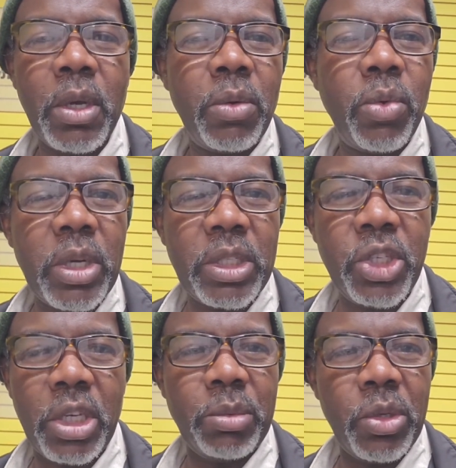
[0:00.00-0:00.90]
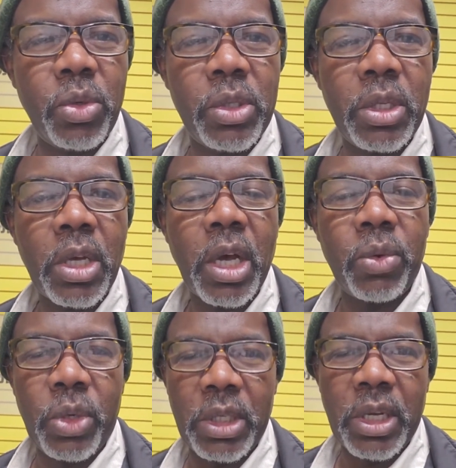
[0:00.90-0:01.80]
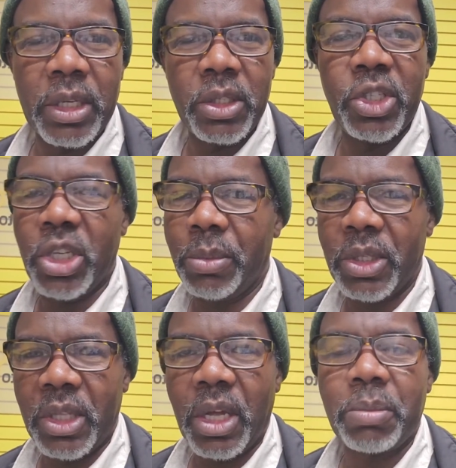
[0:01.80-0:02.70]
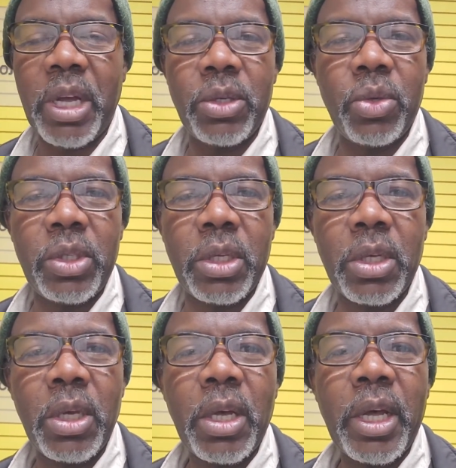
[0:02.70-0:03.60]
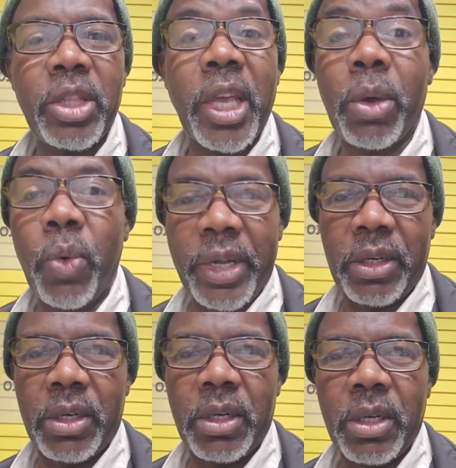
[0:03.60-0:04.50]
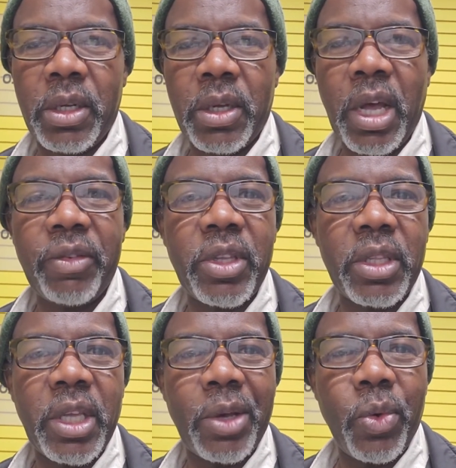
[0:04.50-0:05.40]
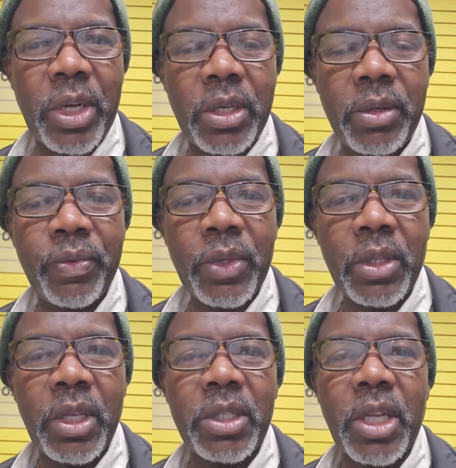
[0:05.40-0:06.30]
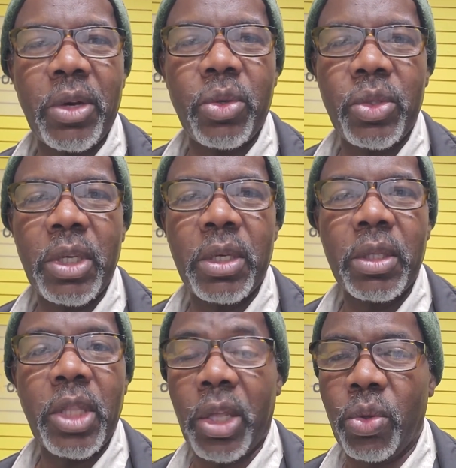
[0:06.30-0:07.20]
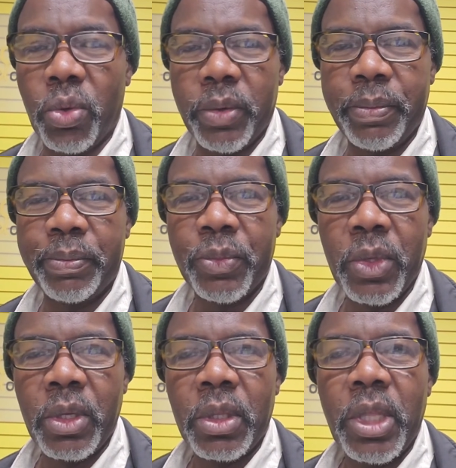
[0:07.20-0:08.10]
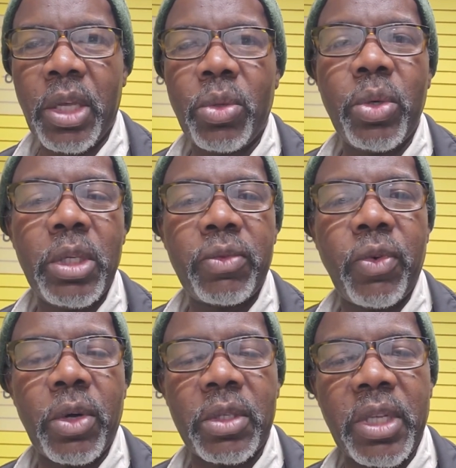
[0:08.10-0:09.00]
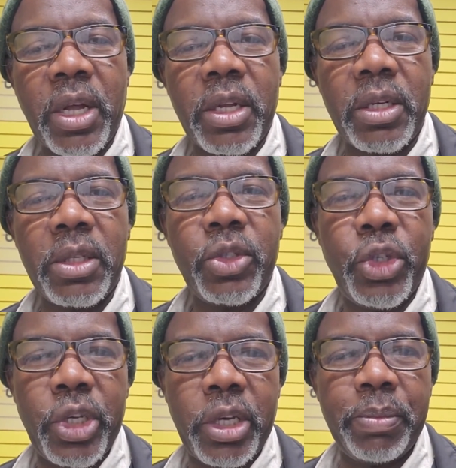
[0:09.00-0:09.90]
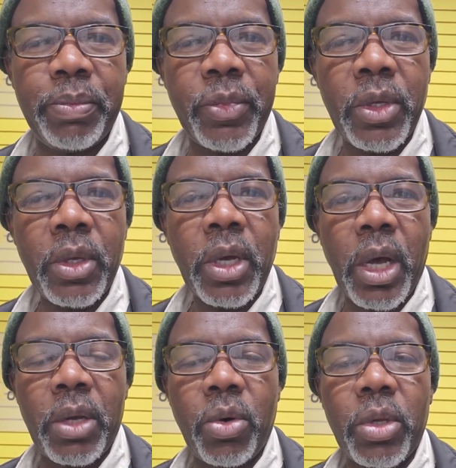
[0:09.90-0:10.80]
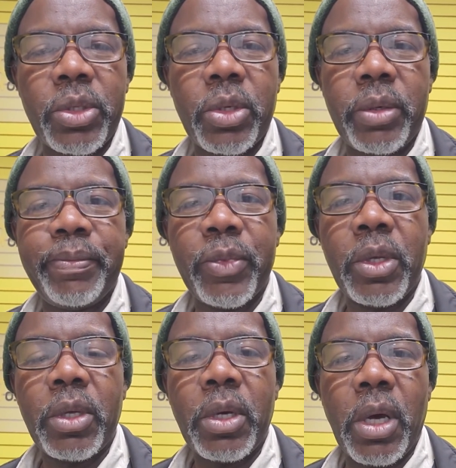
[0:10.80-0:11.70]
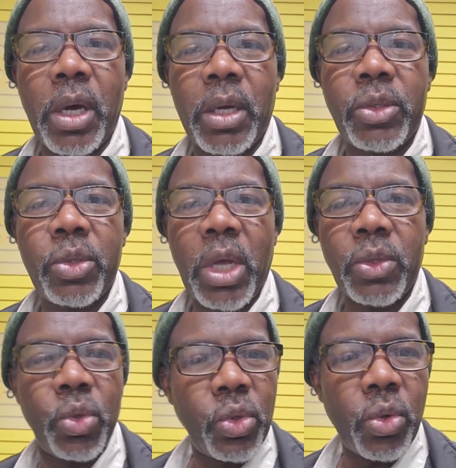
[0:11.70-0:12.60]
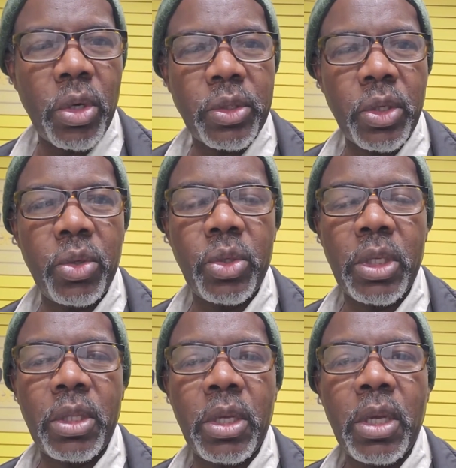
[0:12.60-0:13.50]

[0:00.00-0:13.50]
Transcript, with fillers: What GM use and what it has. GM start by using Tech 1. After Tech 1, they start using Tech 2. Tech 2 is for Saran, GM, and also uh, Isuzu also use it,